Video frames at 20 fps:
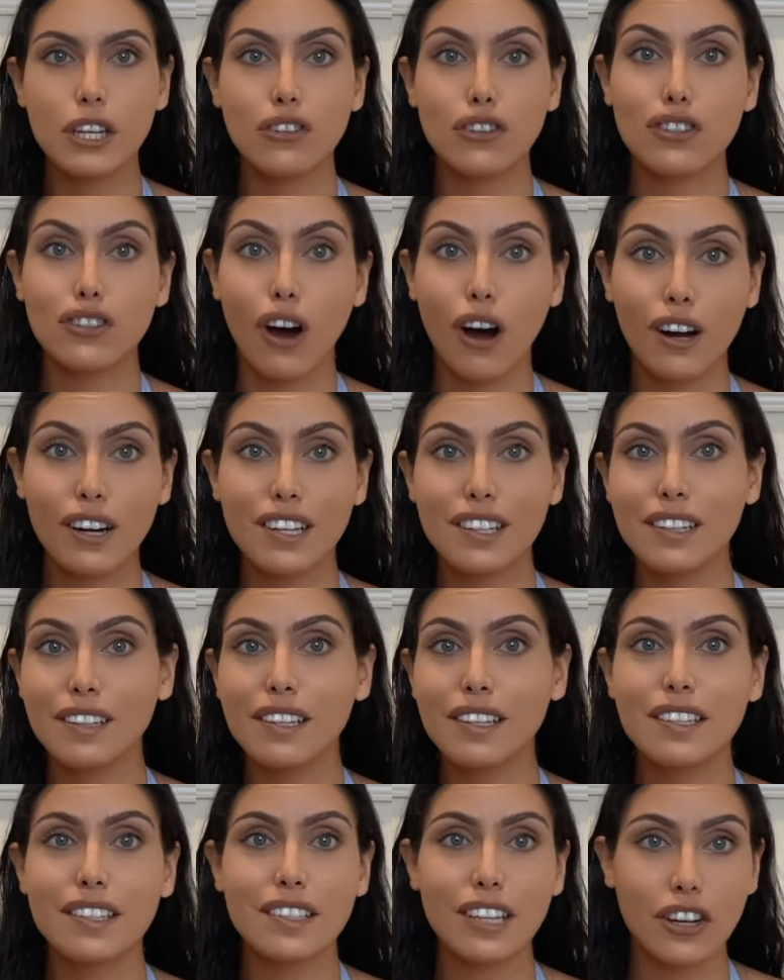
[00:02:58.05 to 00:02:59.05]
It's honestly
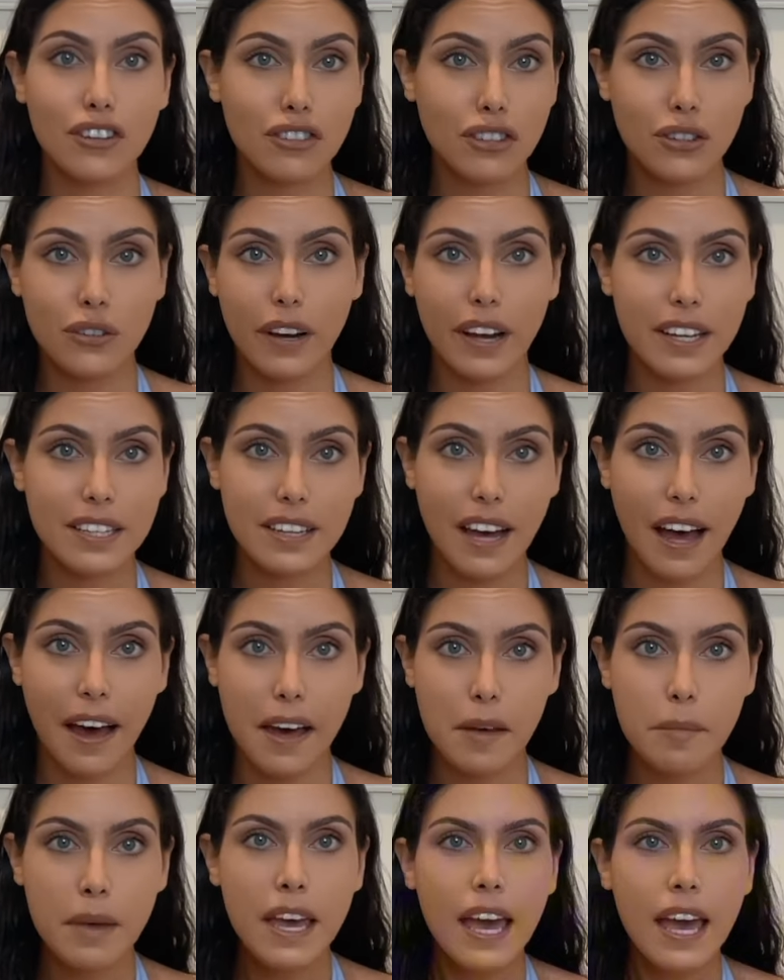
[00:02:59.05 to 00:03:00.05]
such a great time.